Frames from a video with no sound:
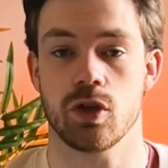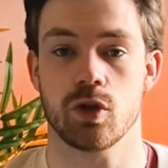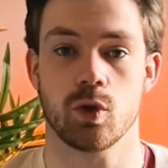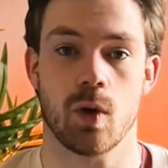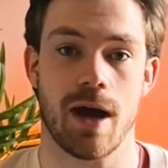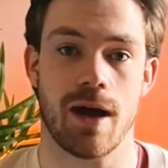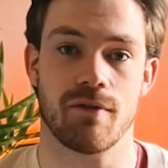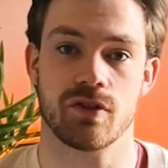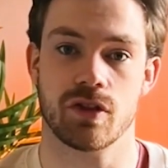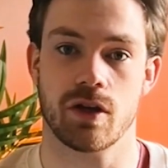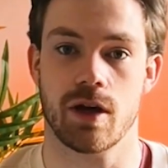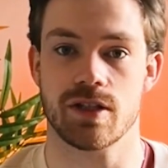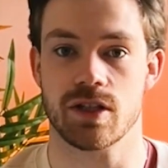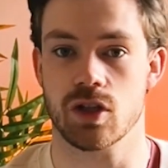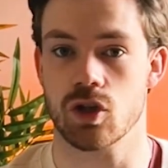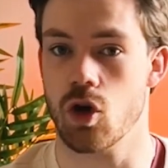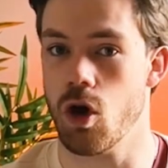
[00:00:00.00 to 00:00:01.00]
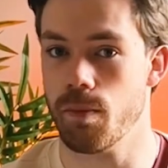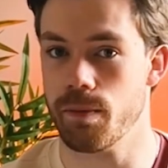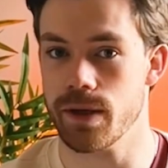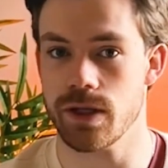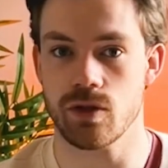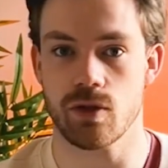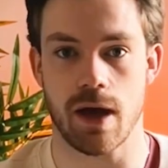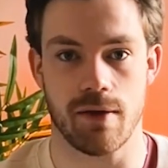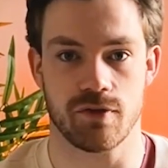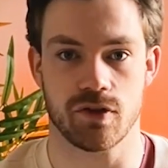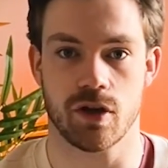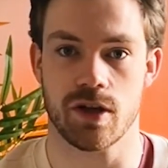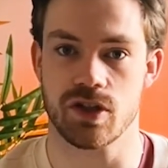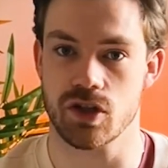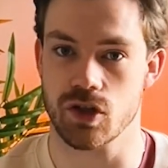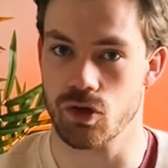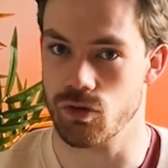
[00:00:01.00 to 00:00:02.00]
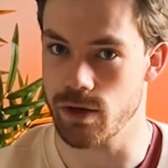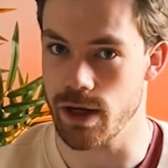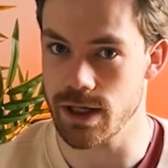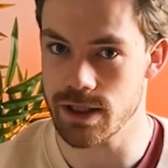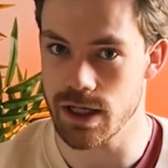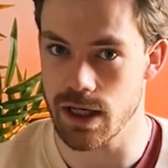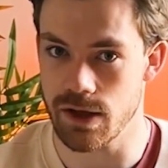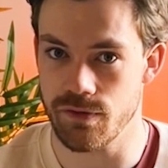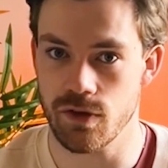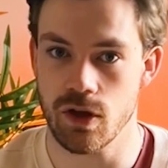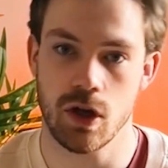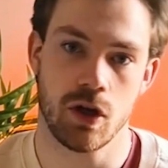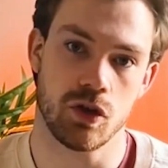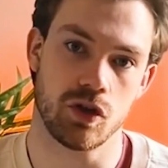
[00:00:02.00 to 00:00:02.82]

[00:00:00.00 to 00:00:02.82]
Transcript: your advertising copy, your advertising creative.